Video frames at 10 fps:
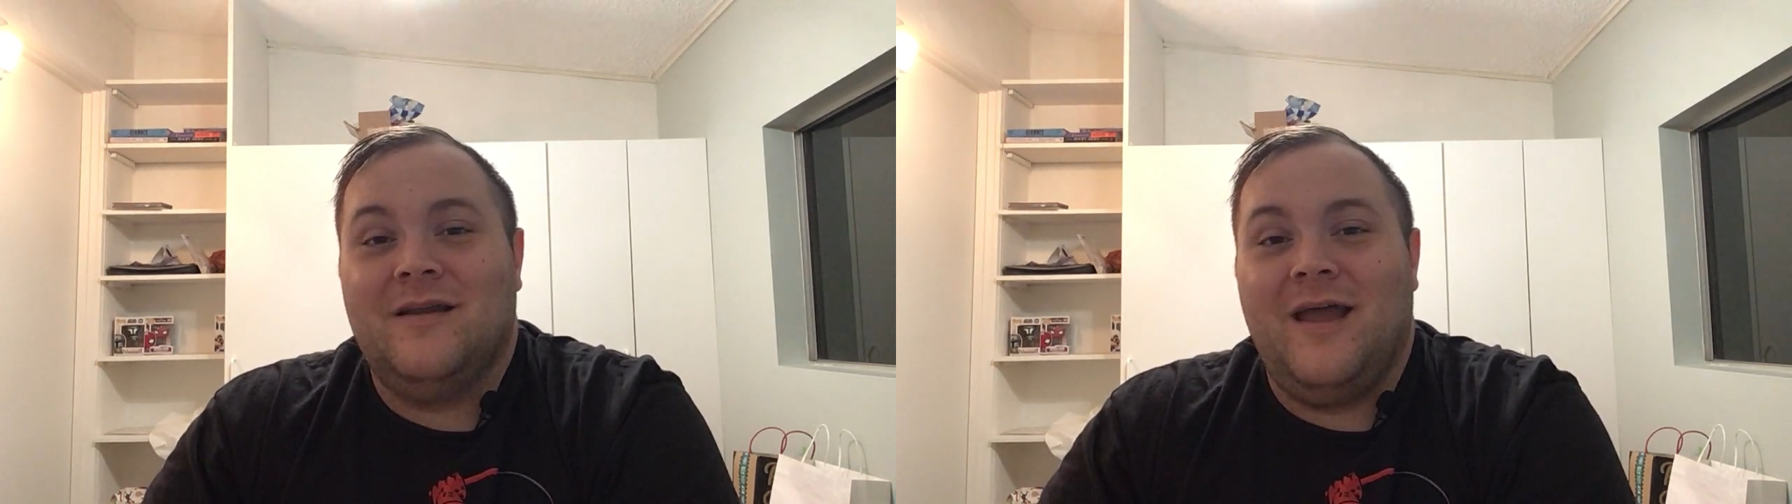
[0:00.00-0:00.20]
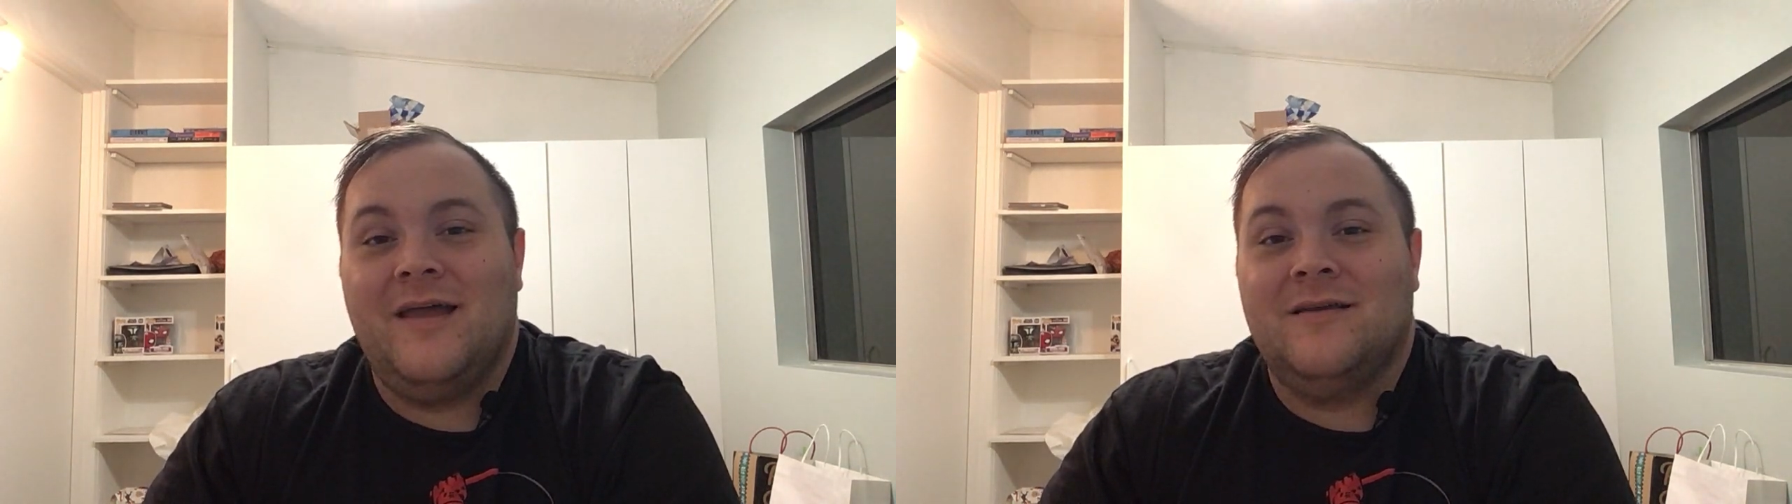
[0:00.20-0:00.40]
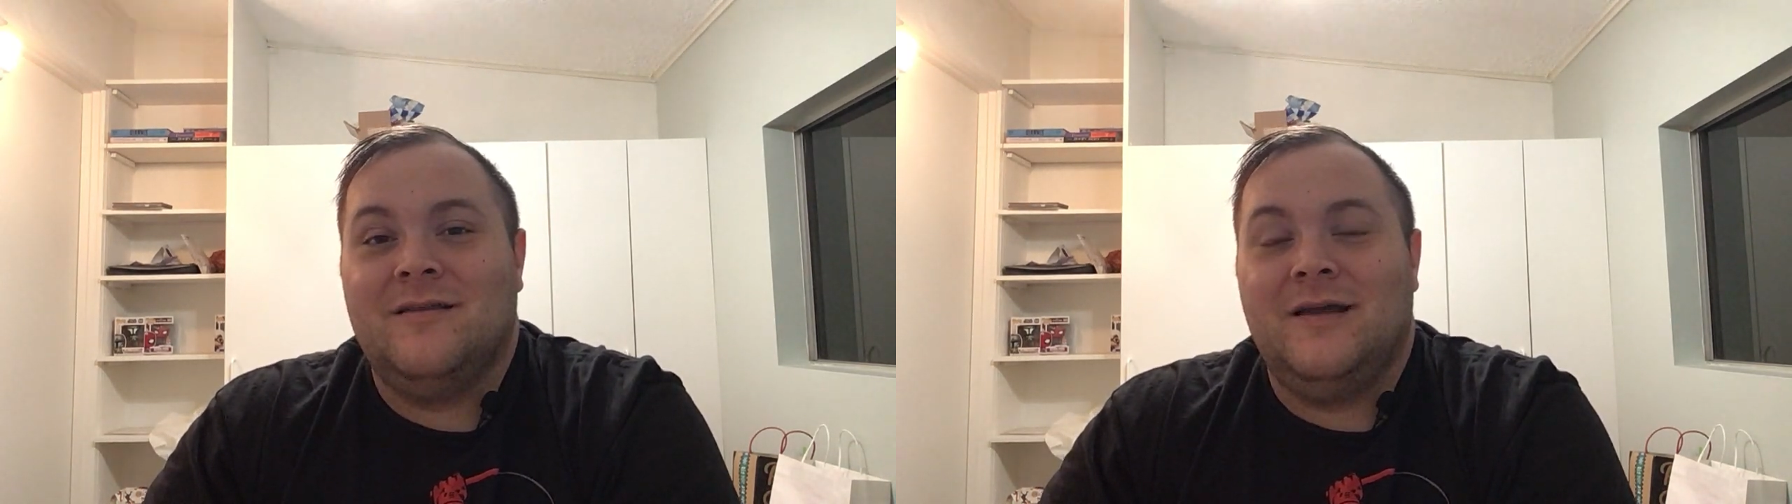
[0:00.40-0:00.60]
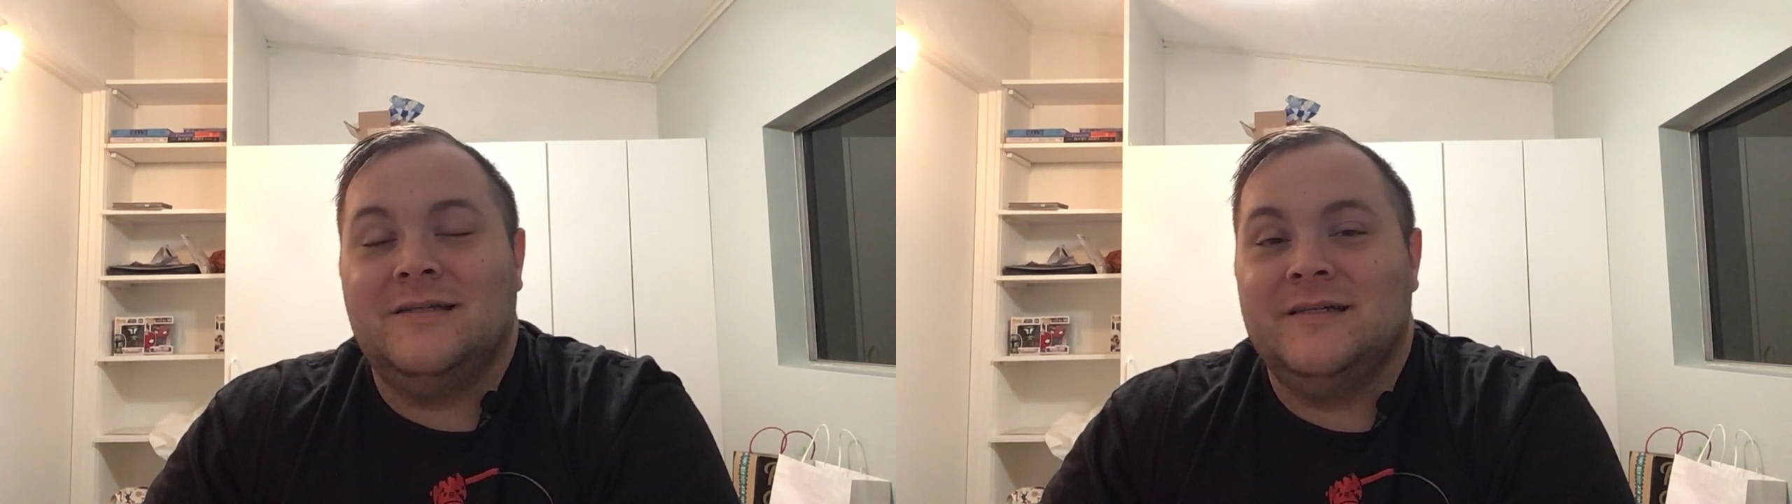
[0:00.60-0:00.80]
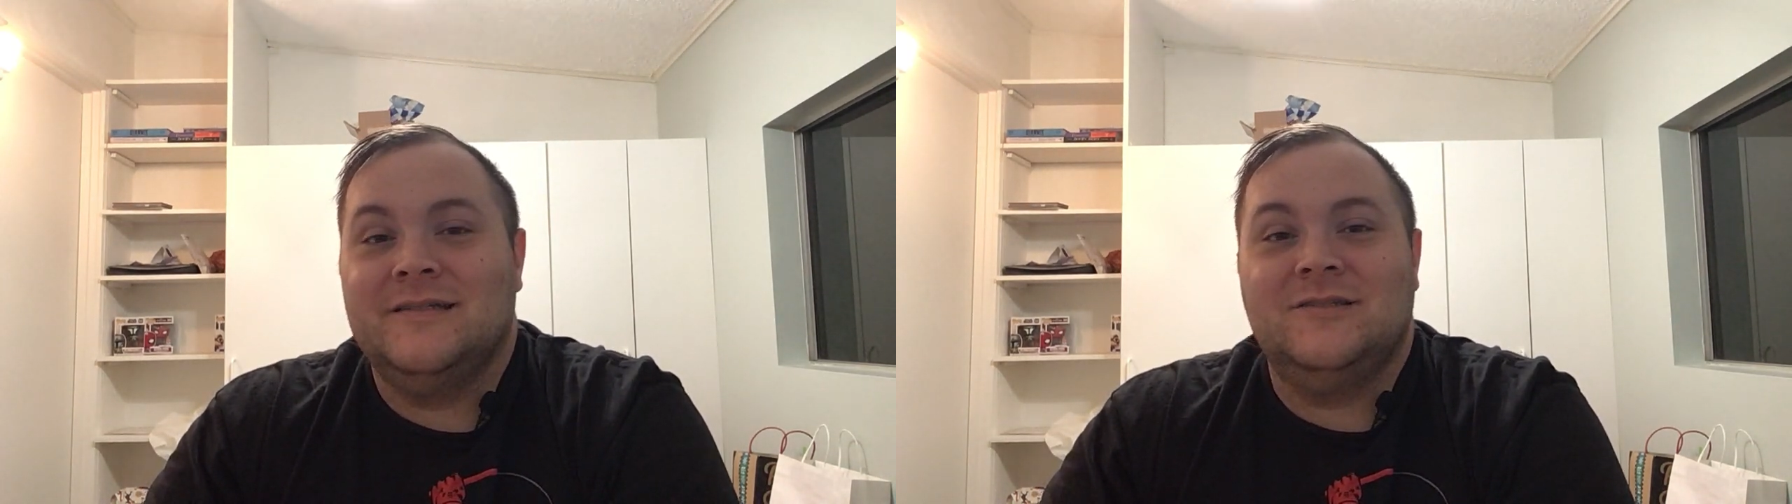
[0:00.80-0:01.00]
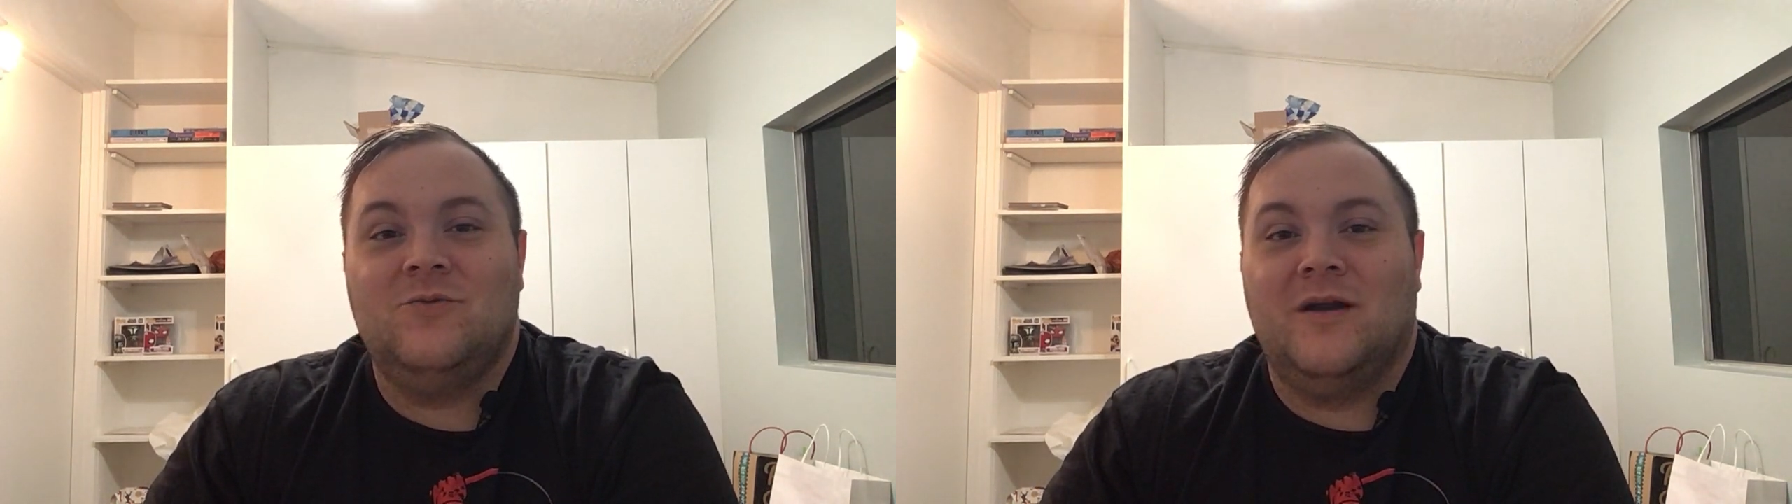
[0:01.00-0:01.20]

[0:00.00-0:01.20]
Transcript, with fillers: And the idea is you